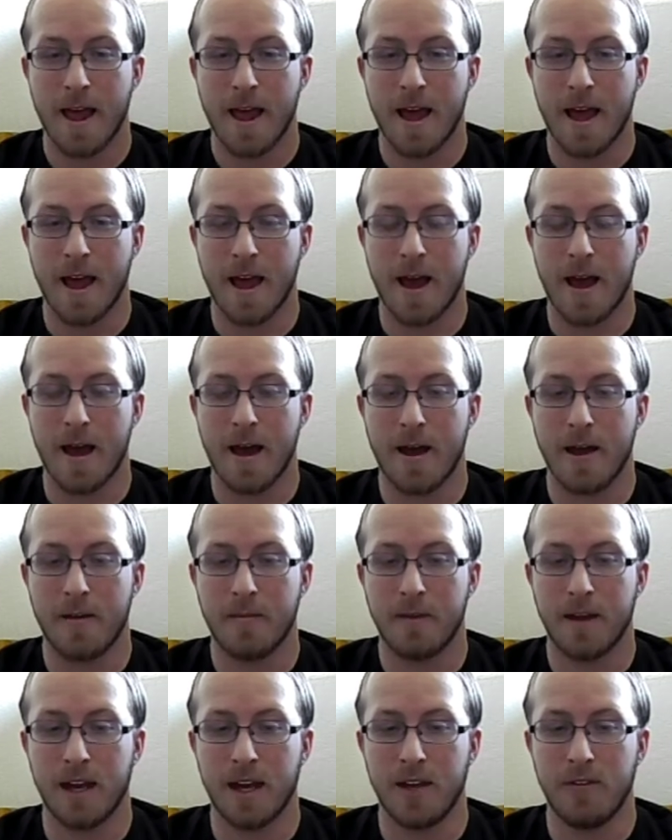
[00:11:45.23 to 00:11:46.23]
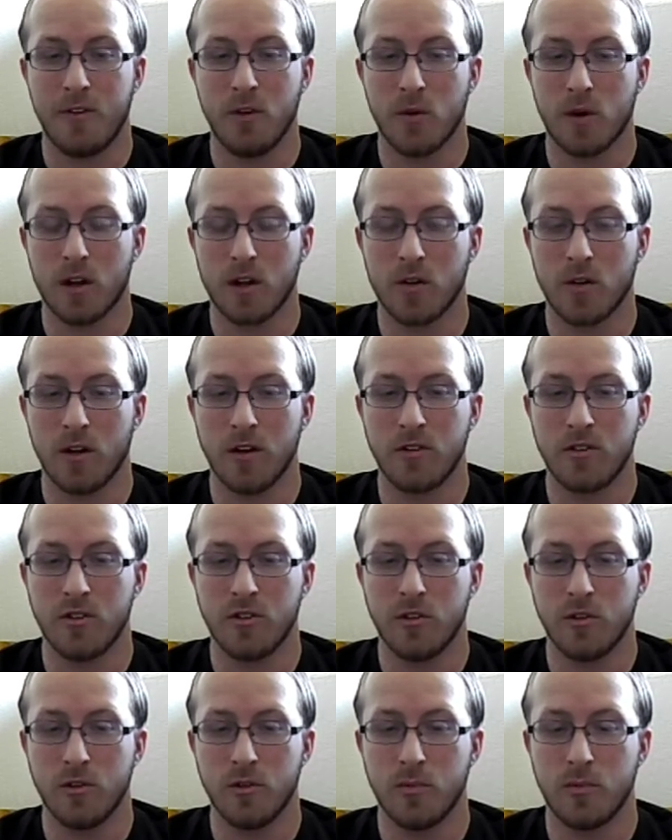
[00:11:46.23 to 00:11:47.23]
and if you are going
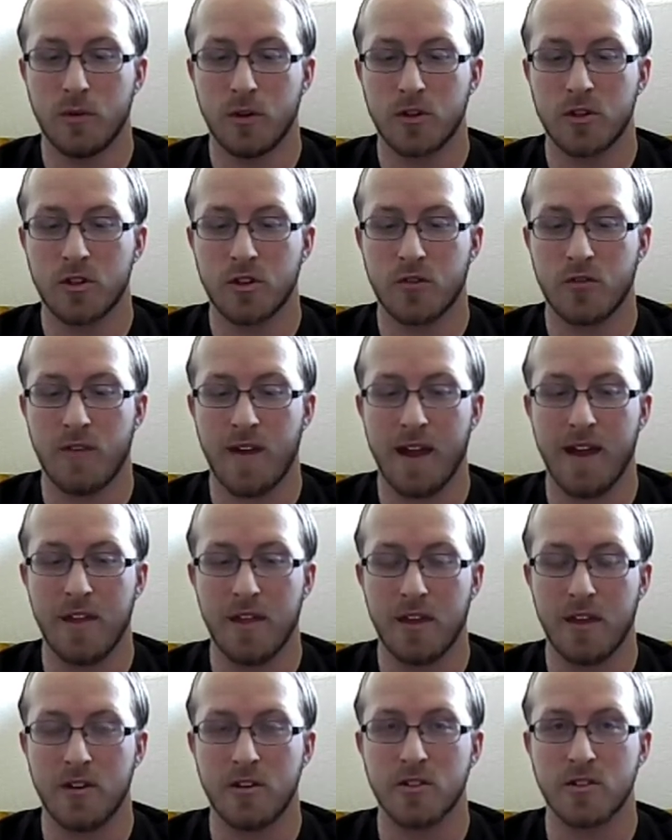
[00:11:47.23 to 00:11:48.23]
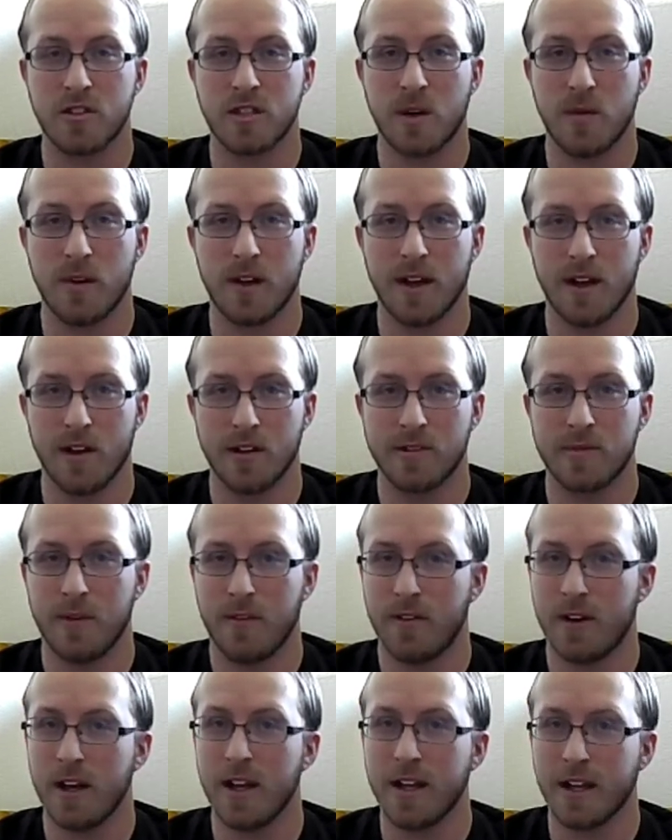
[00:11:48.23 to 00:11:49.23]
to put your faith into someone else, be
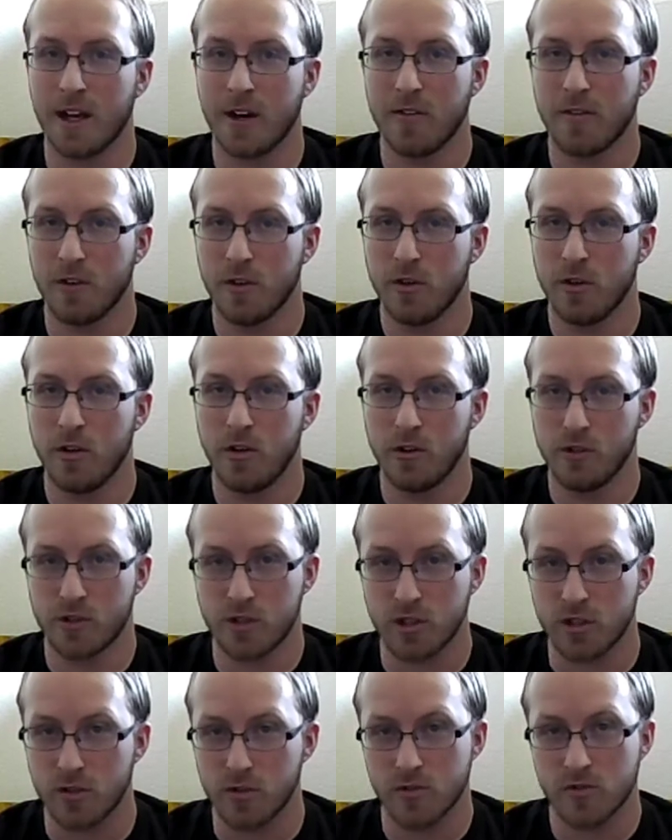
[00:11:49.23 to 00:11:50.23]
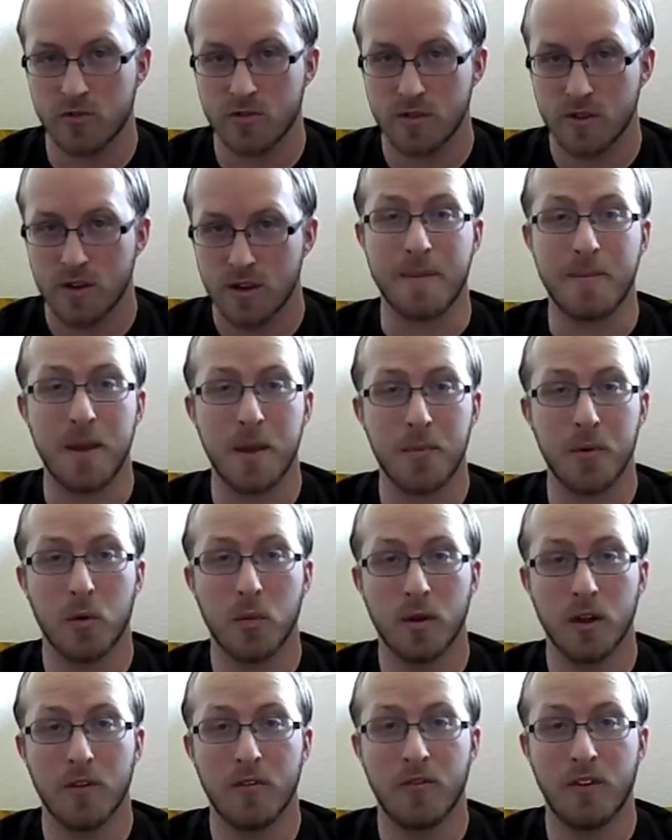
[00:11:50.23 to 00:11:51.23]
very careful who you choose. People
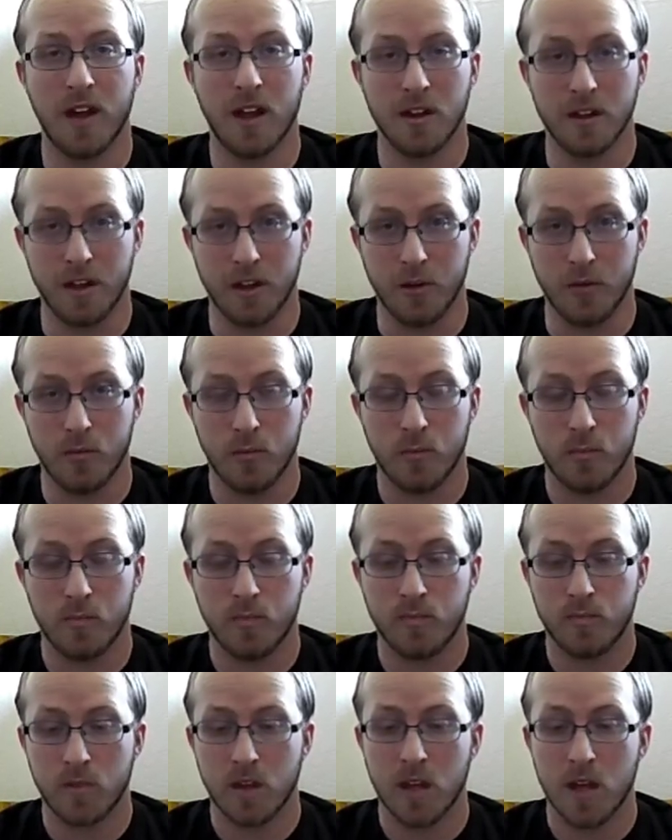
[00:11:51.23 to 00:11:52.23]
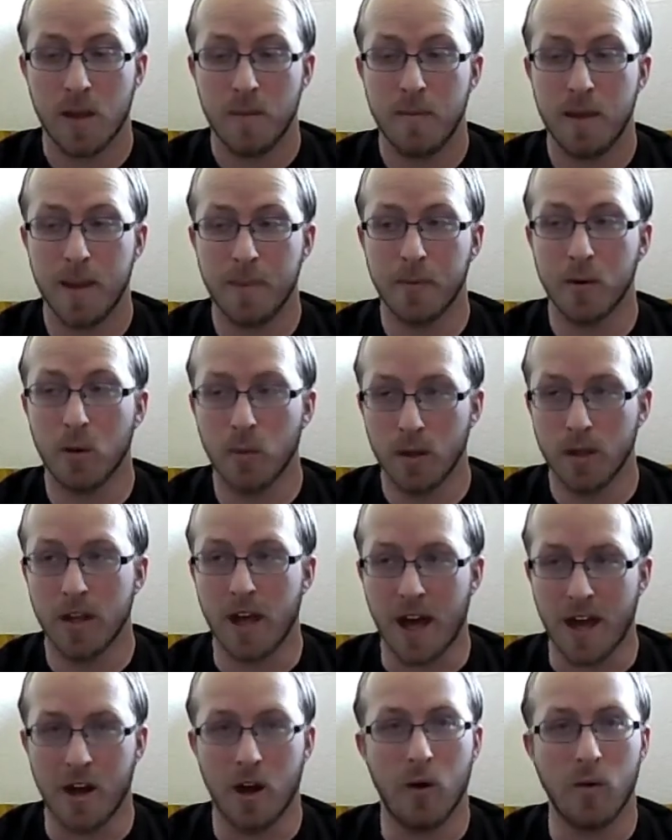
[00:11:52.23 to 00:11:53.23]
will fail you. People will
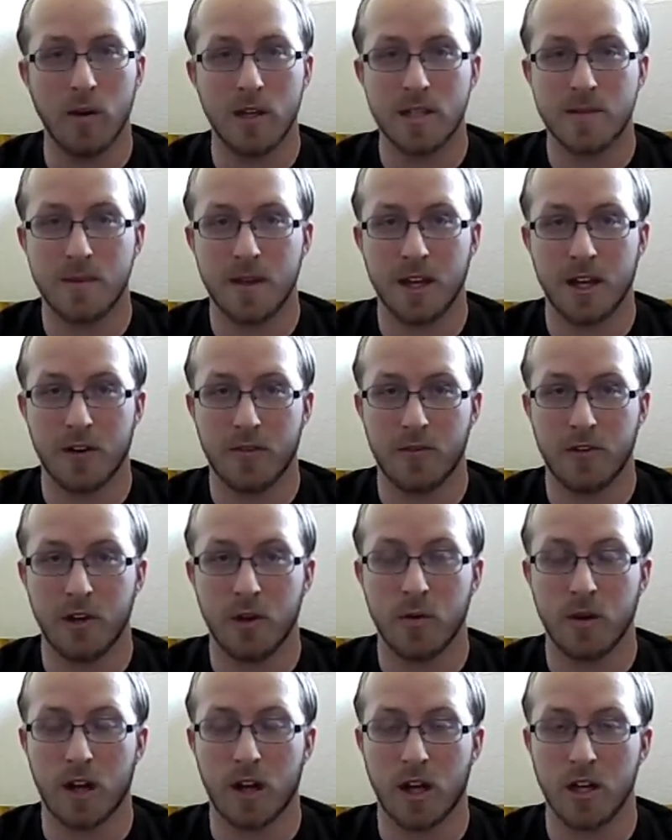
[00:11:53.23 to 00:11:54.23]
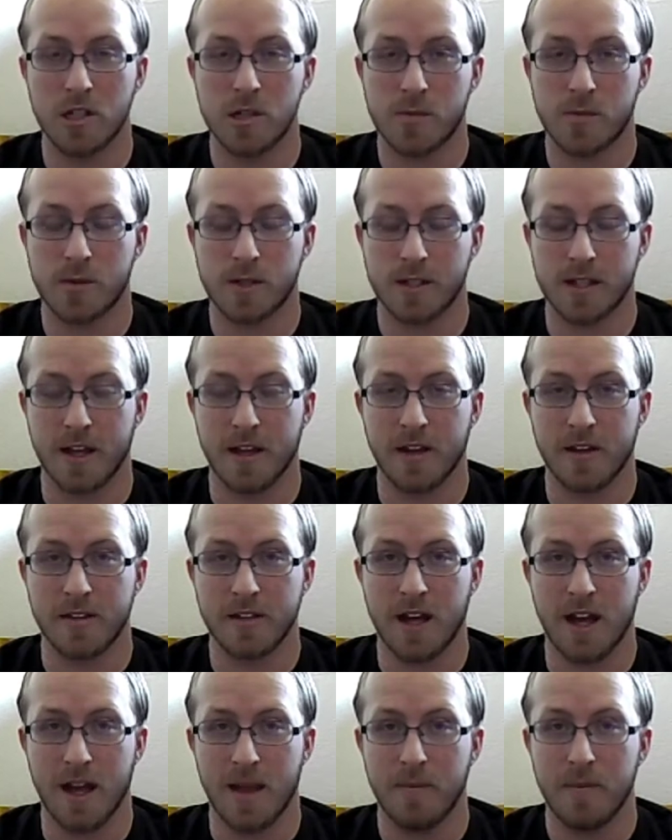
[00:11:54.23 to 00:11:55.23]
not always be there for you 100% of the
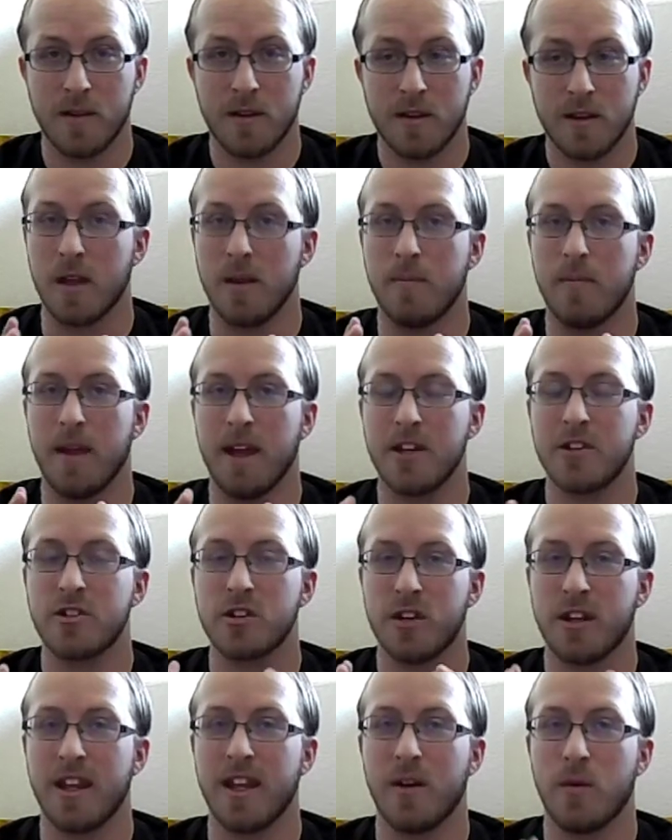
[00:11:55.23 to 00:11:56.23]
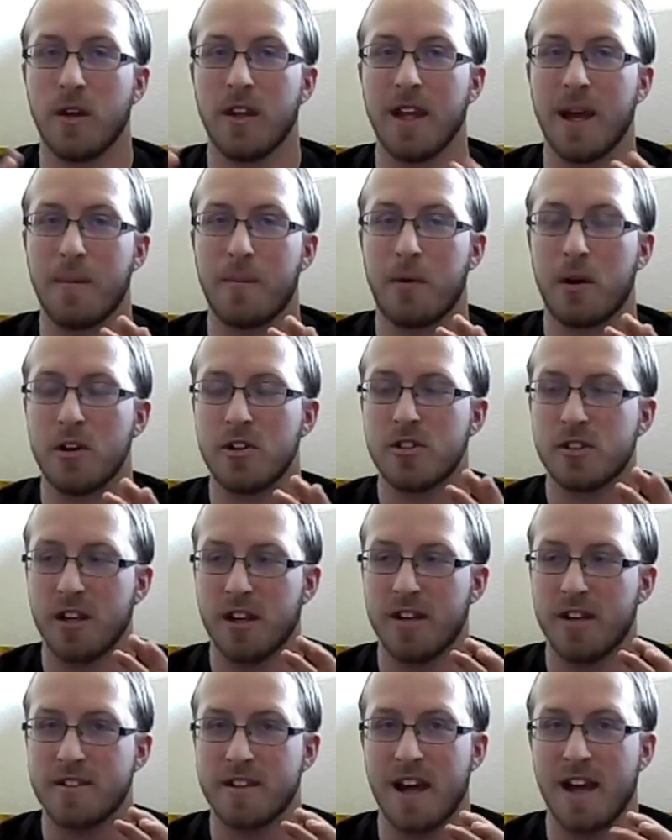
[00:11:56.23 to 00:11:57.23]
time. Make sure that when that person
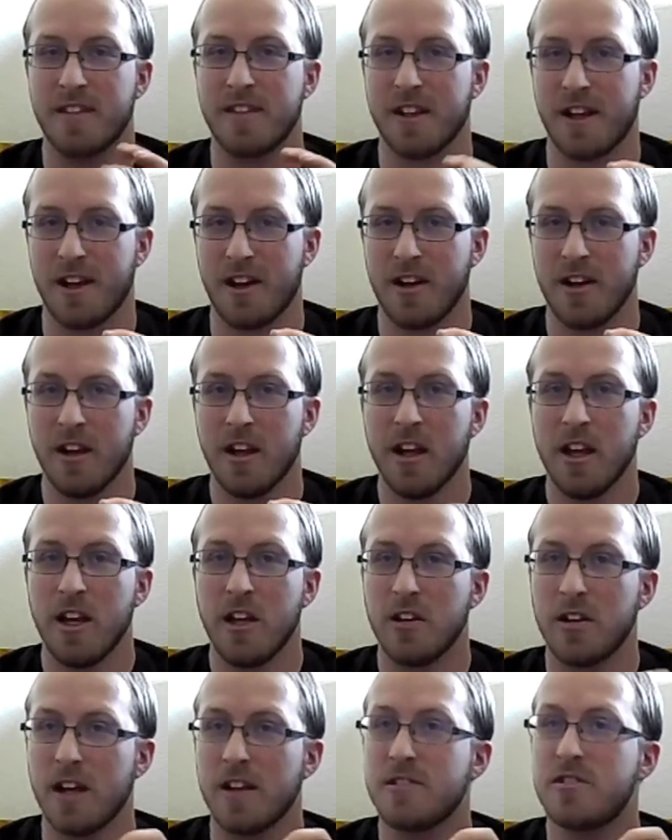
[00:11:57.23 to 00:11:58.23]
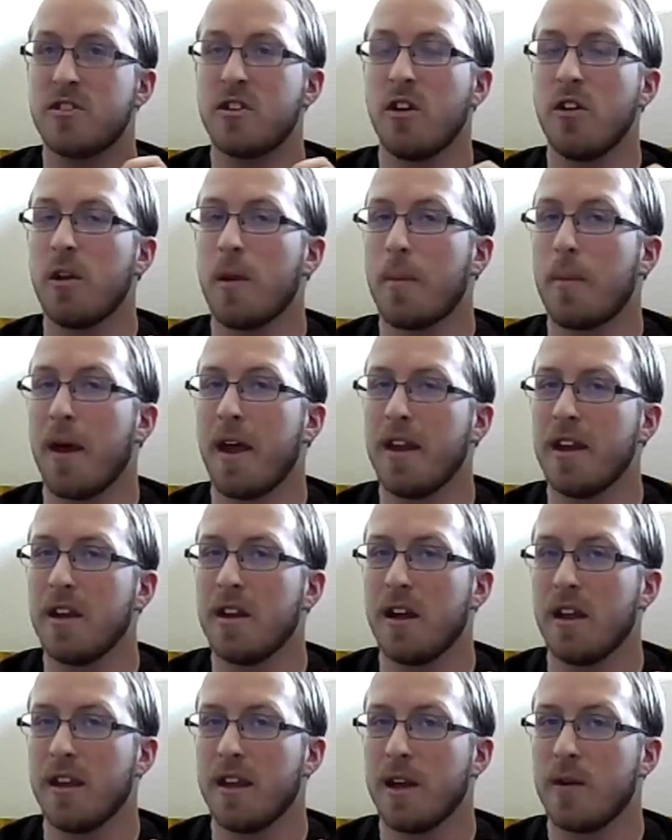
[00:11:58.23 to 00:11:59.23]
is not there, you're not so dependent
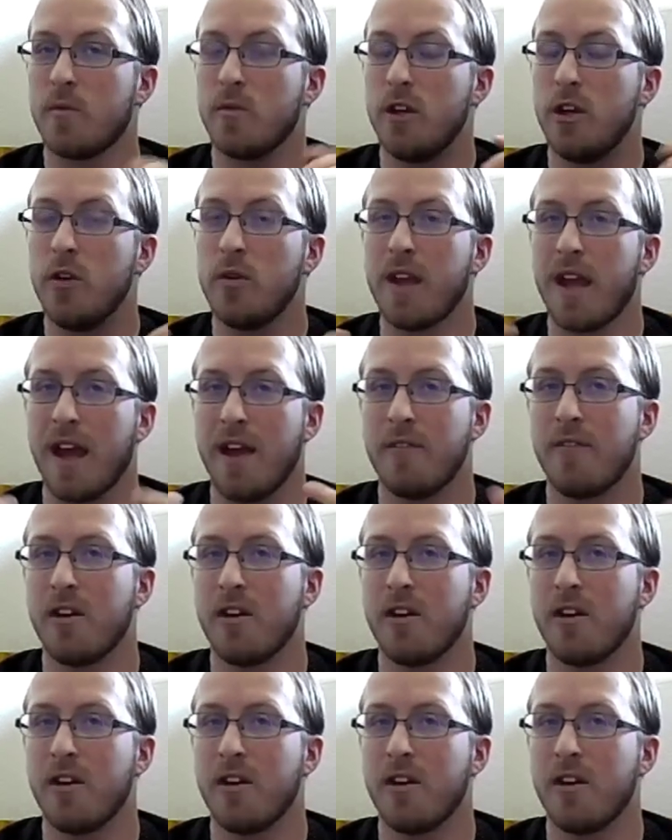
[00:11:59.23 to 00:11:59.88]
on them where you can't